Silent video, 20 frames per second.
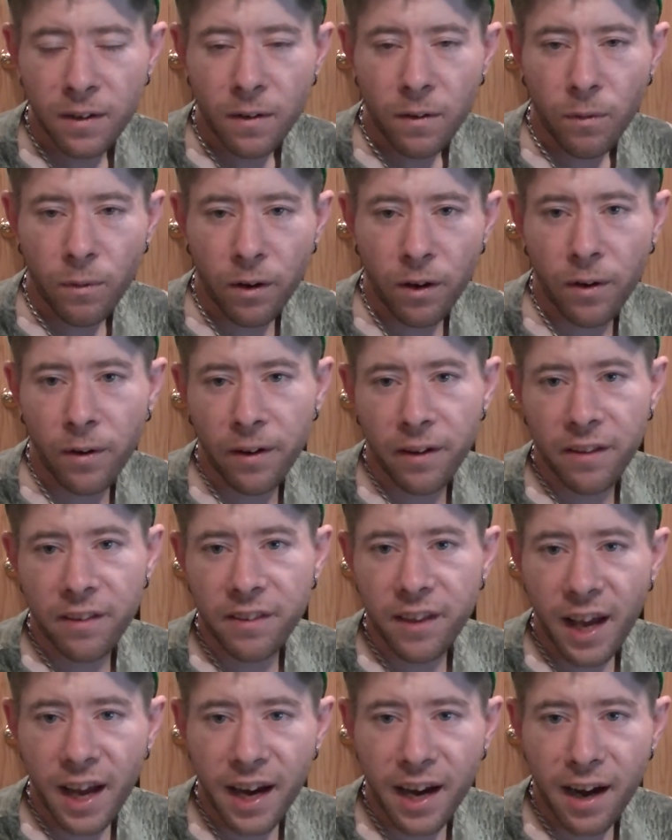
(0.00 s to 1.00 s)
Well, in
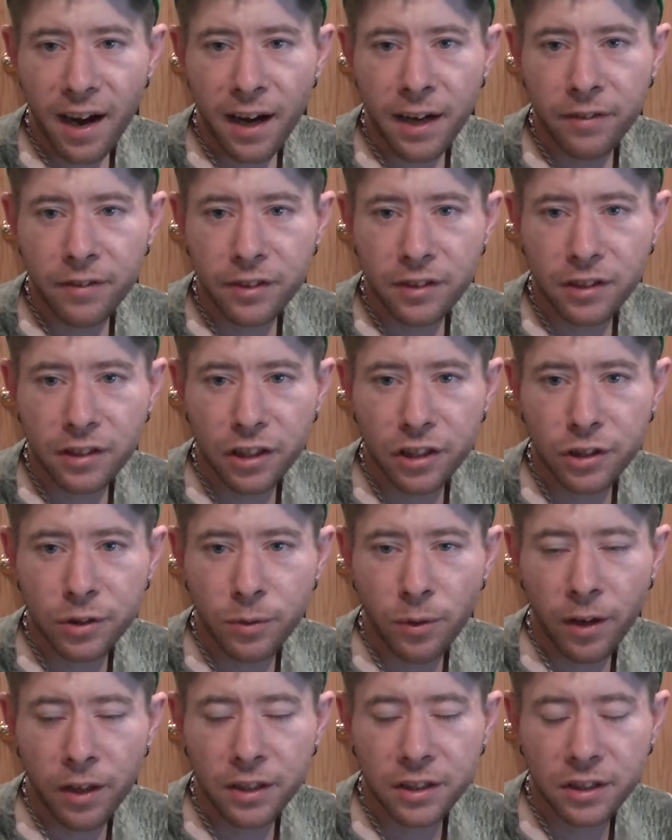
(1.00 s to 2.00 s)
that kind of a
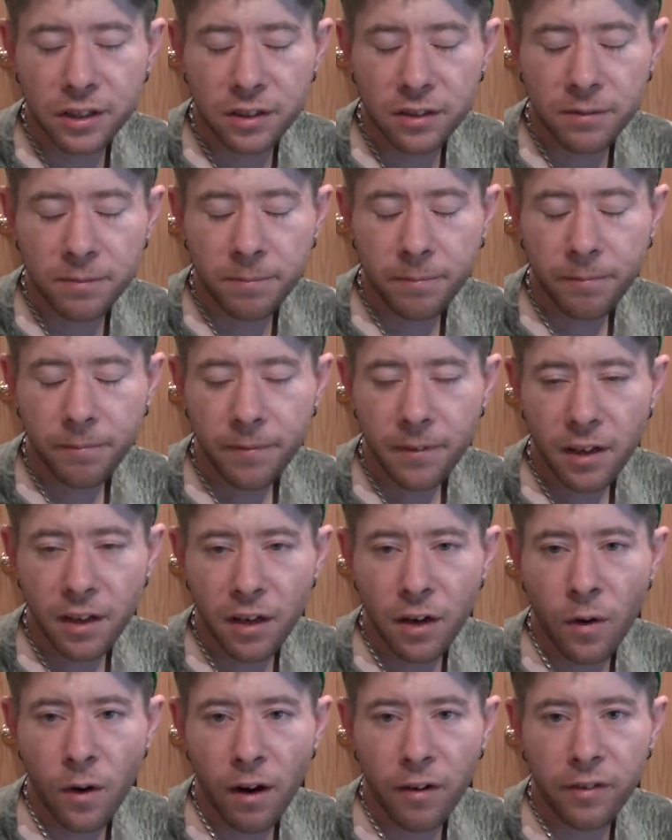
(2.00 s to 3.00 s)
situation,
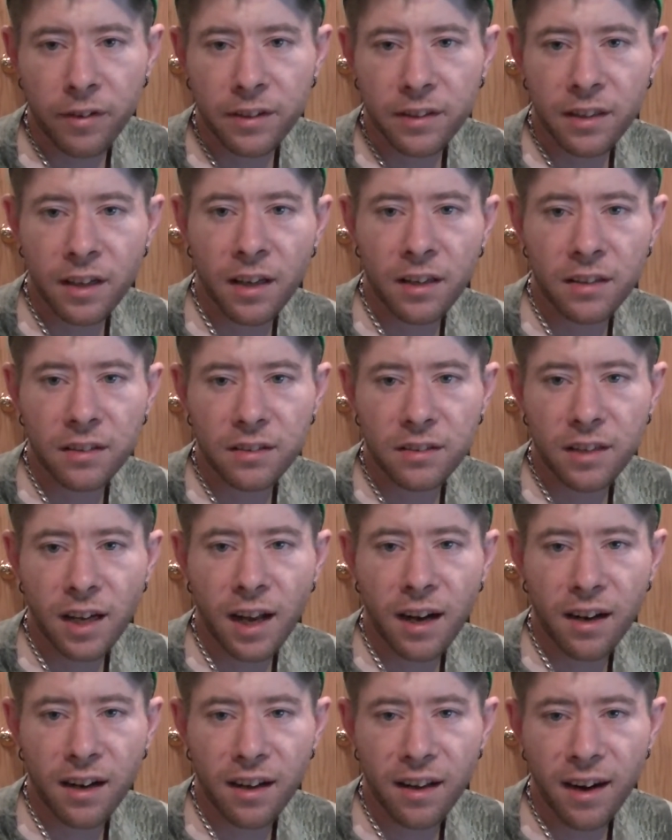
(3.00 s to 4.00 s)
everything
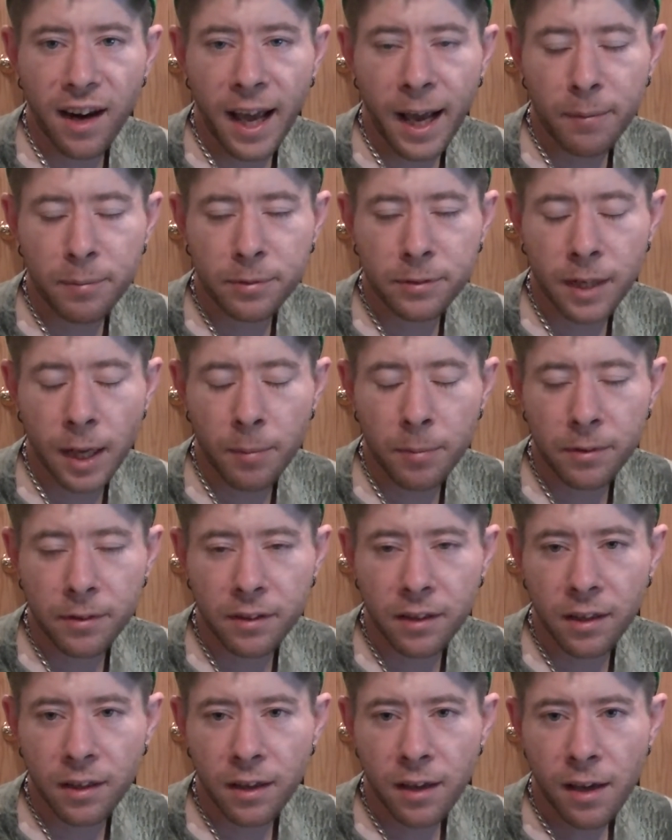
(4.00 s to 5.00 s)
kind of collapsed type of
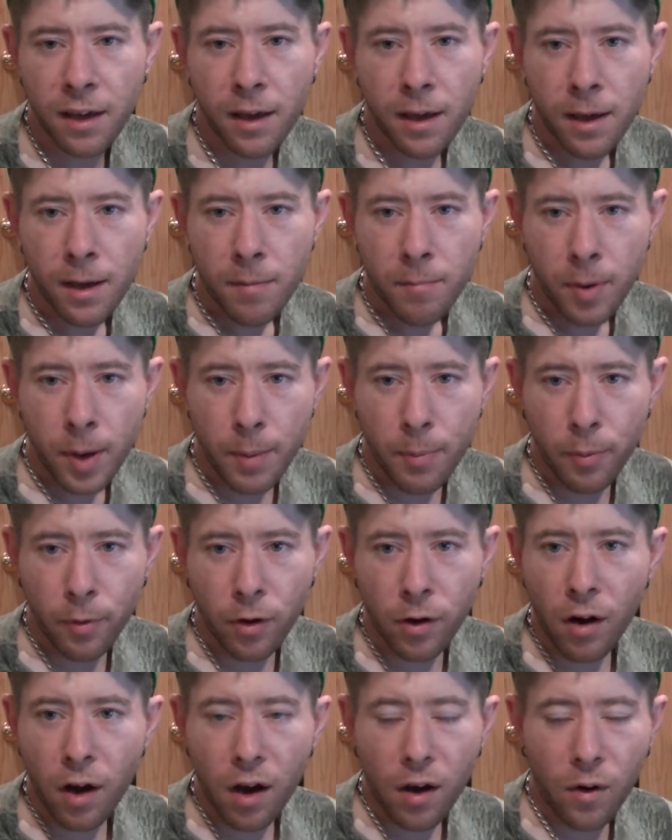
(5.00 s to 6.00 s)
thing, people
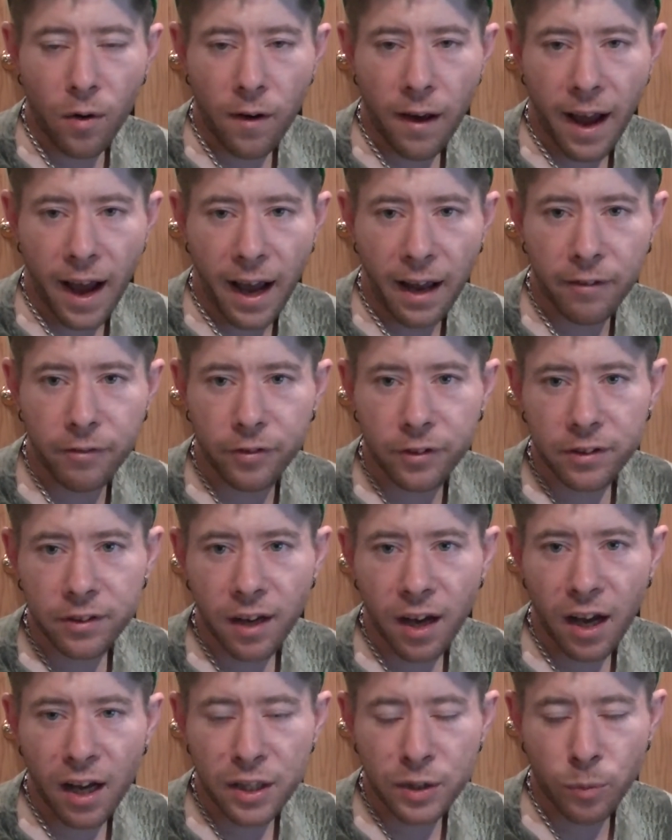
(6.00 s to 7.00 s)
are not going to
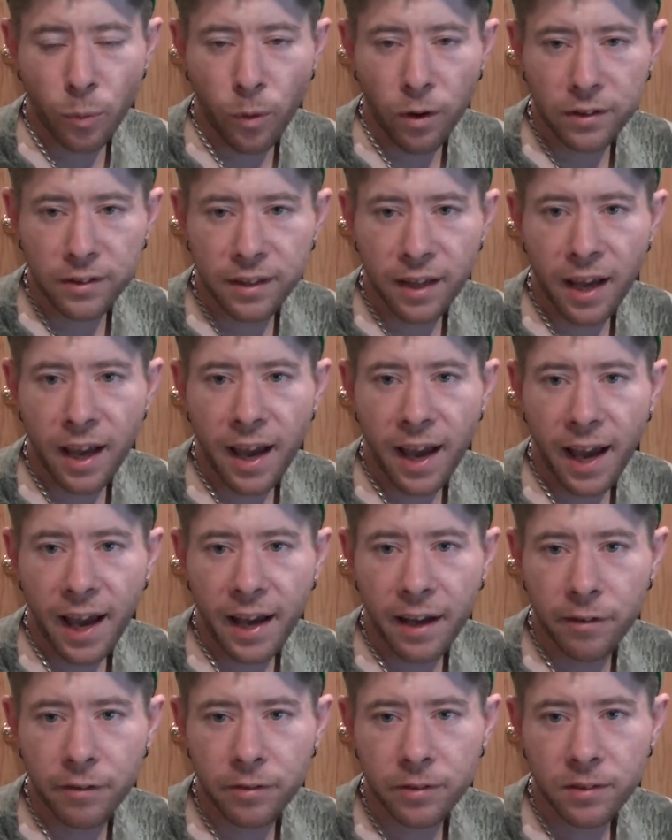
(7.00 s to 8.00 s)
advertise what they
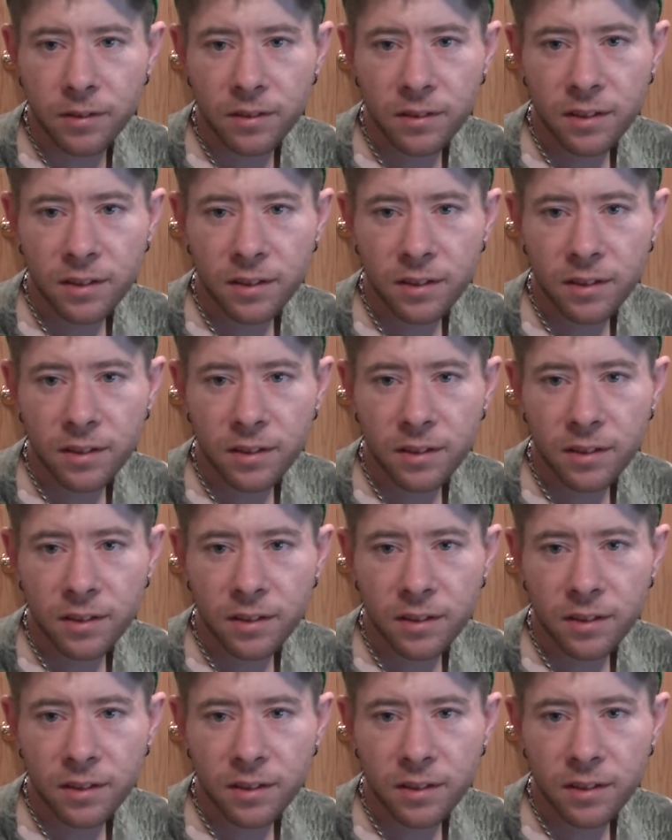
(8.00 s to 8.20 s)
have.